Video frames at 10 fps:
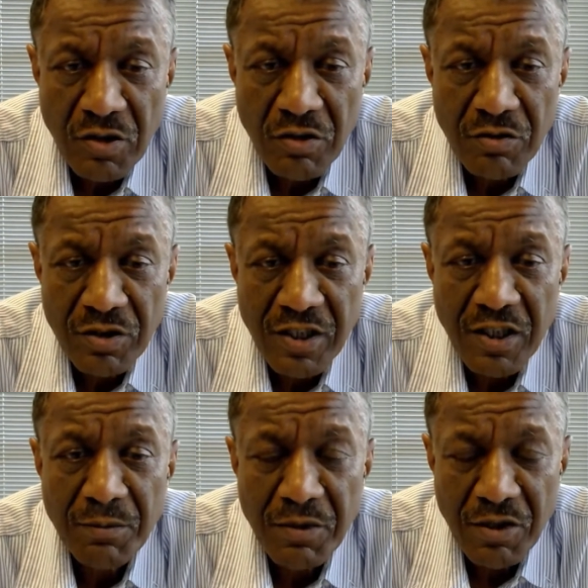on the
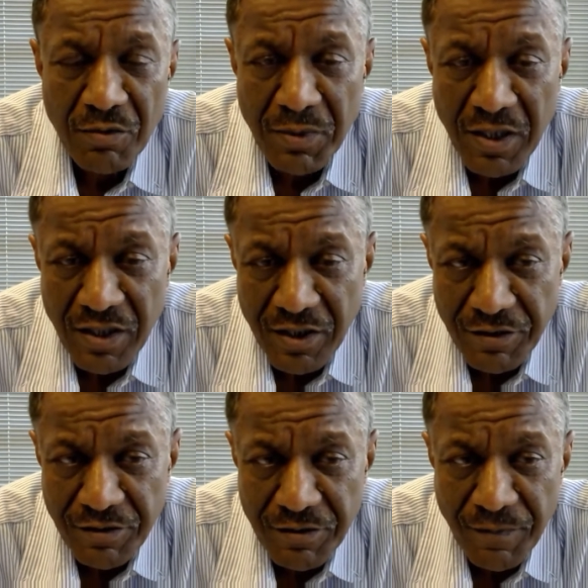number of
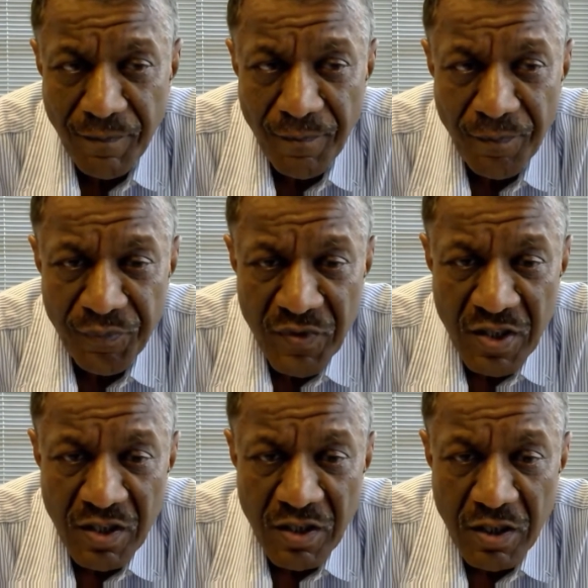burners.
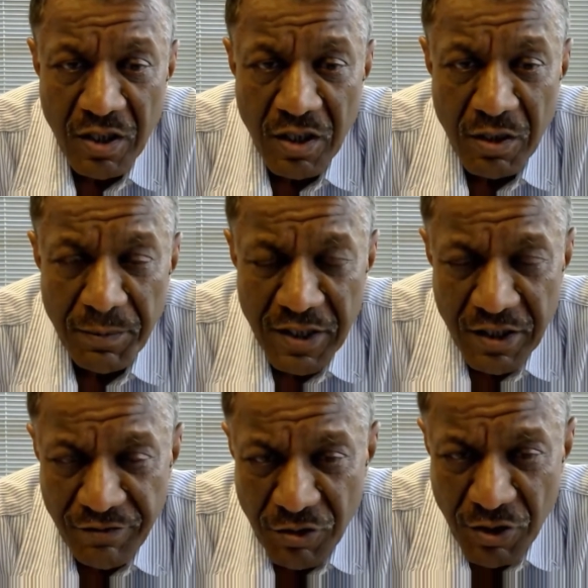Uh, but
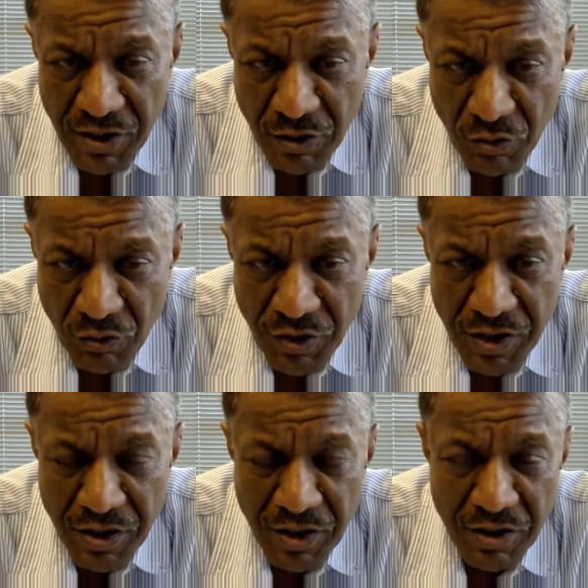if you are an
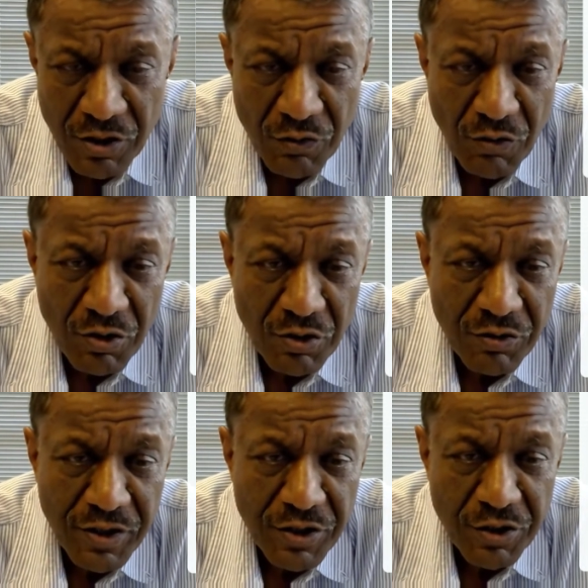owner, you want
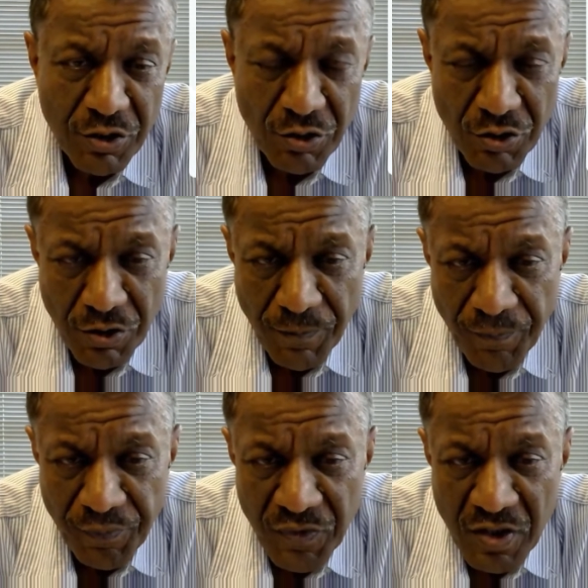to ensure
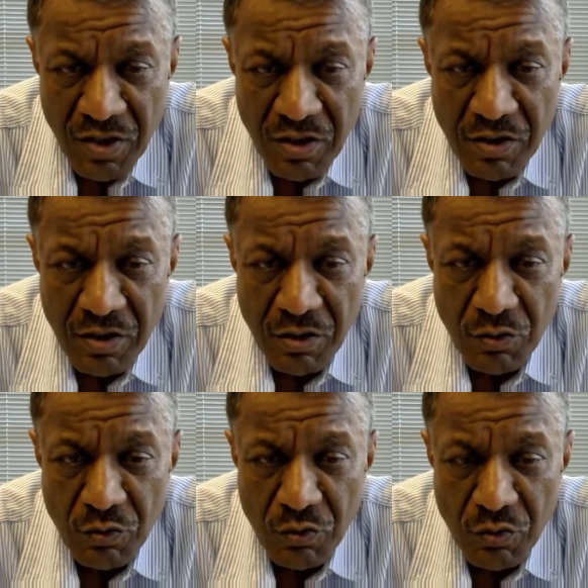
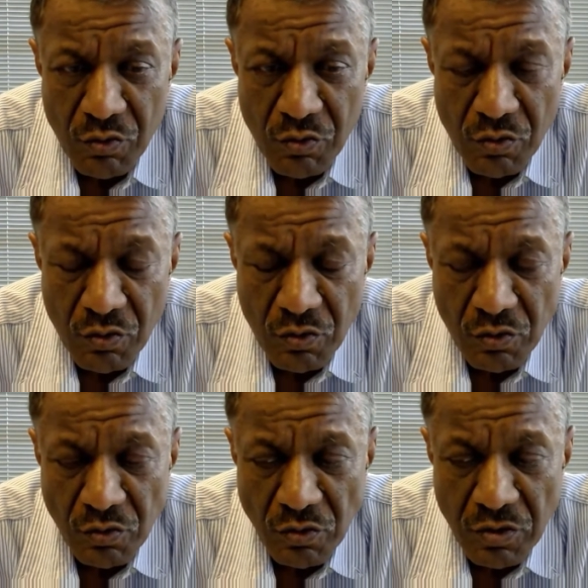to
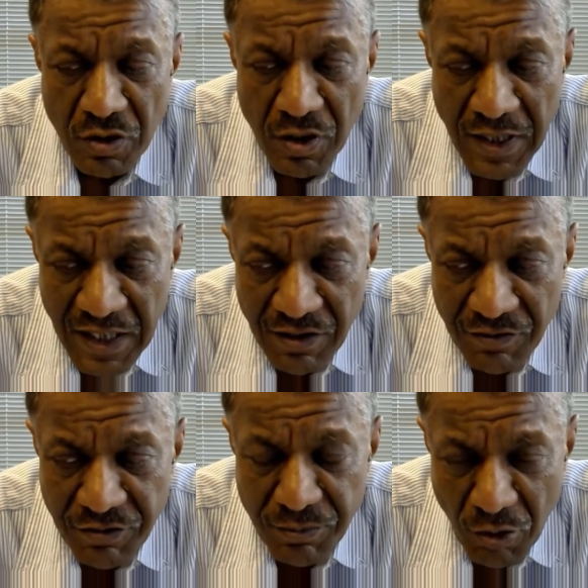
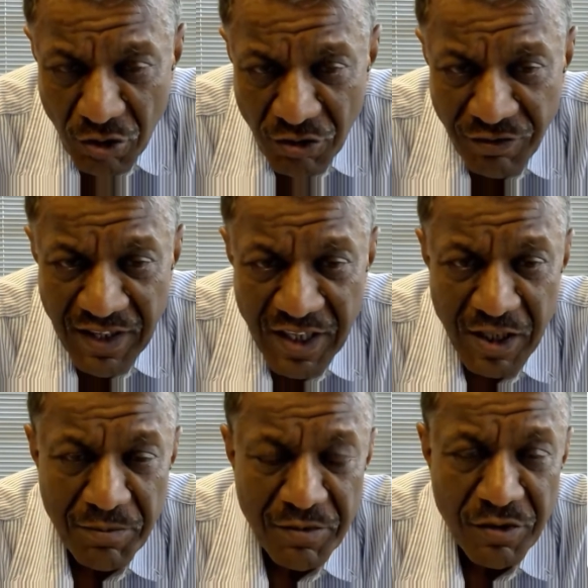have small
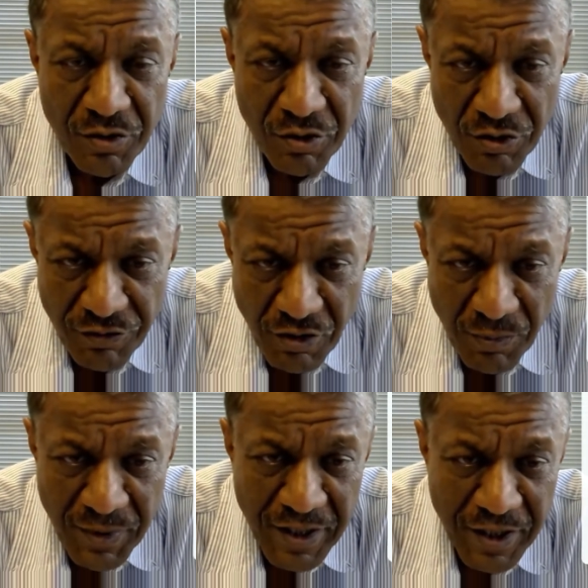flames,
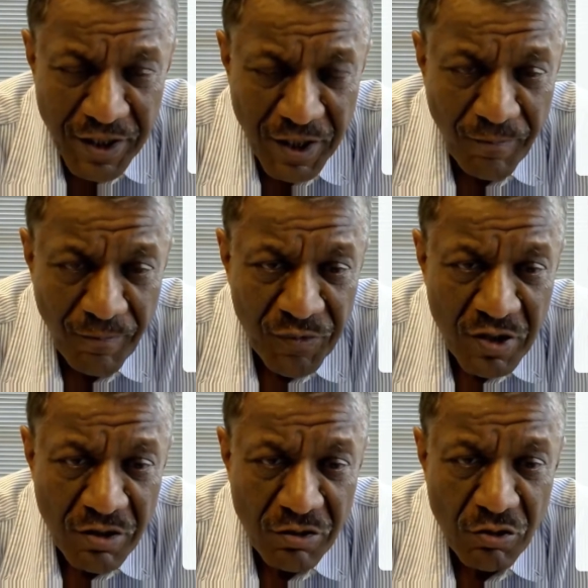uniform heating,
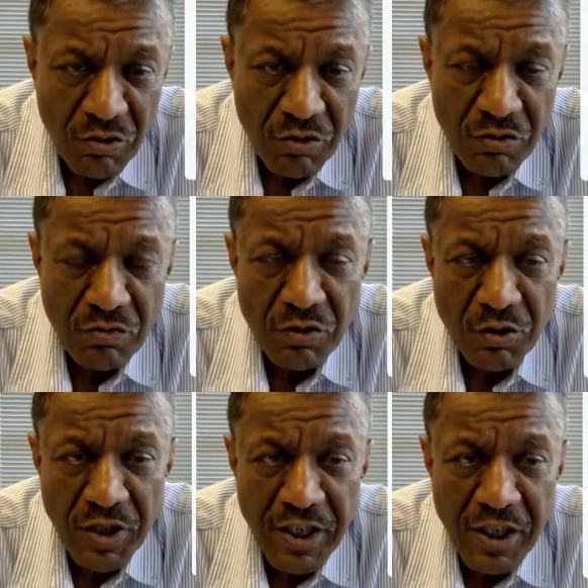so
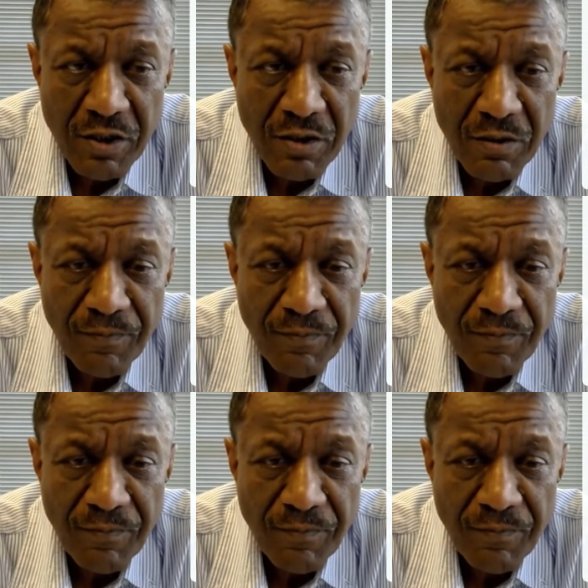you need